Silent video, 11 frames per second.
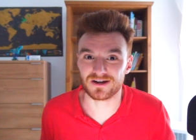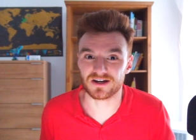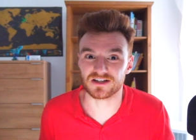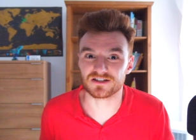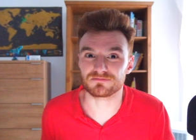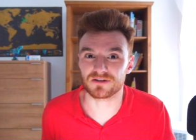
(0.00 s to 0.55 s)
those
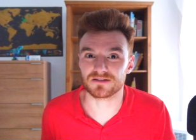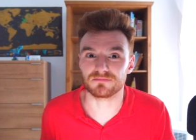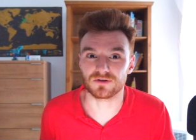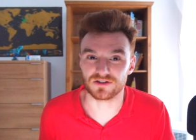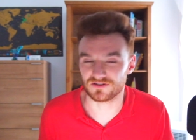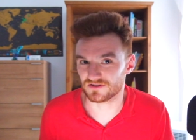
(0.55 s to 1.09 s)
American
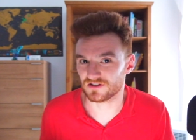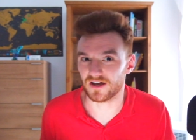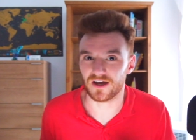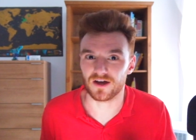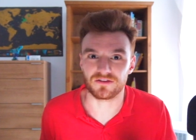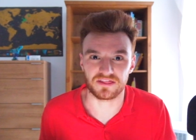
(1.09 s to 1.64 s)
Express points
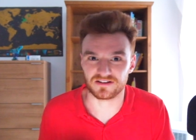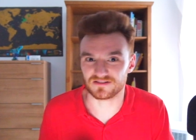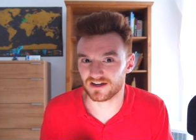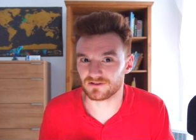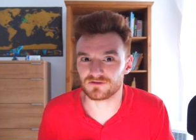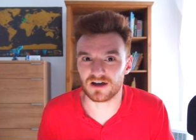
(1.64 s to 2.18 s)
uh, on
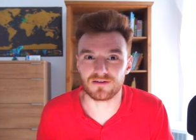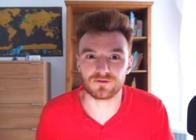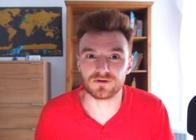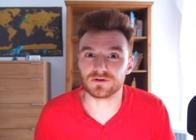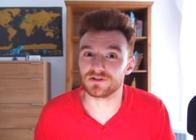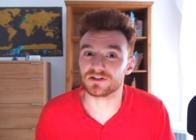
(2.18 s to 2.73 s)
things like
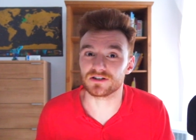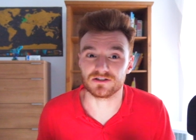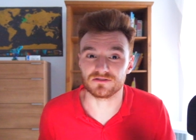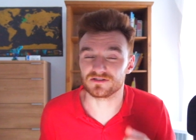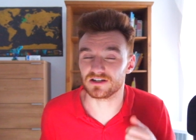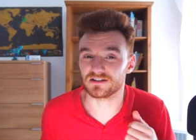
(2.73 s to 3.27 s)
travel. You
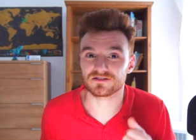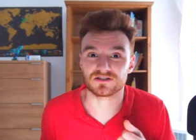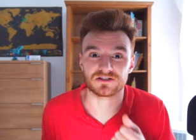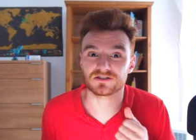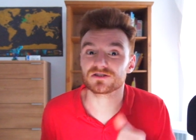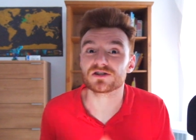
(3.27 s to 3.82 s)
can use it
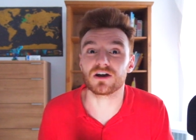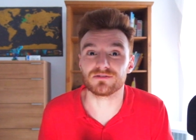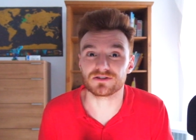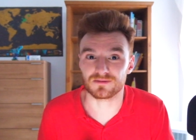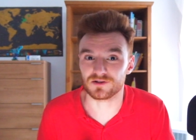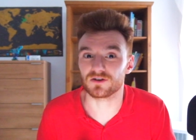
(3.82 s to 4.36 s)
to
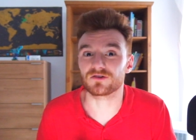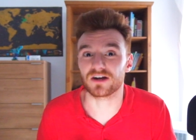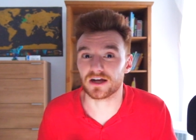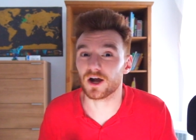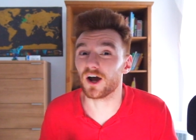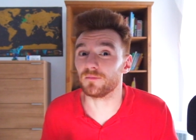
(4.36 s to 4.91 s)
cover some of your
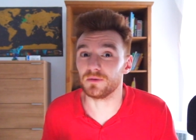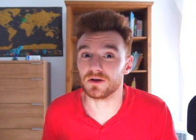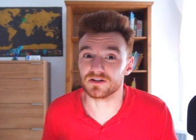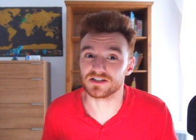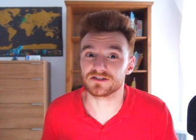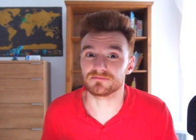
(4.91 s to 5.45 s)
credit card
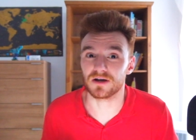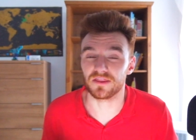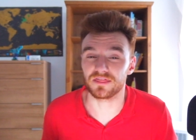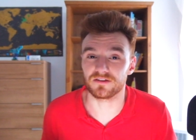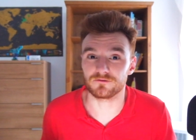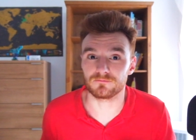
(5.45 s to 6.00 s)
bill each
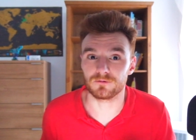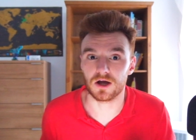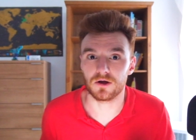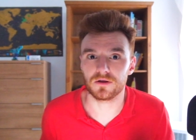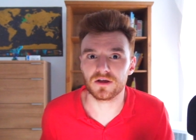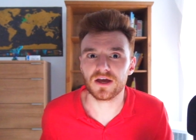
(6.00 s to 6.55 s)
month as
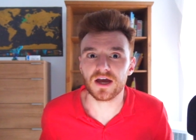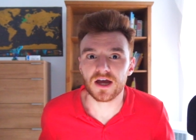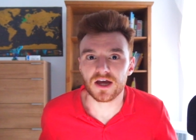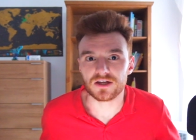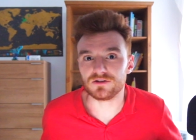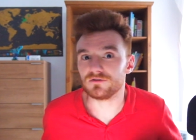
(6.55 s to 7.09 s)
well.
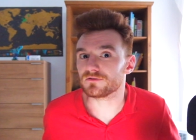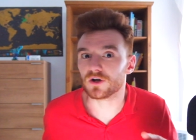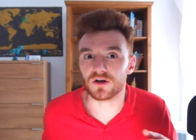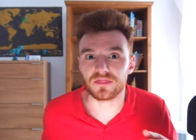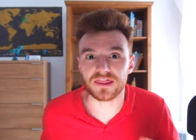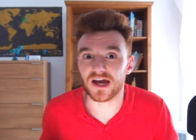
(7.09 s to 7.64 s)

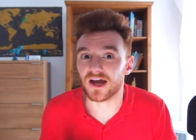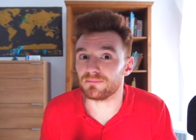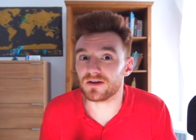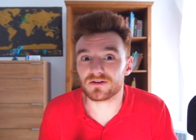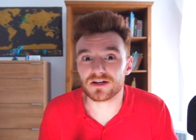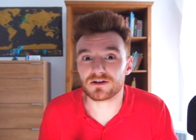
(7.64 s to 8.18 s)
You've got the
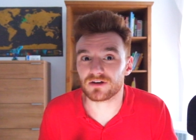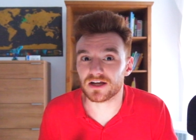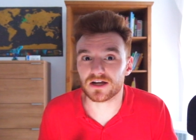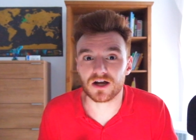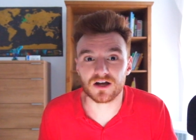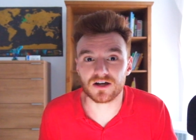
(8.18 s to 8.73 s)
Iberia credit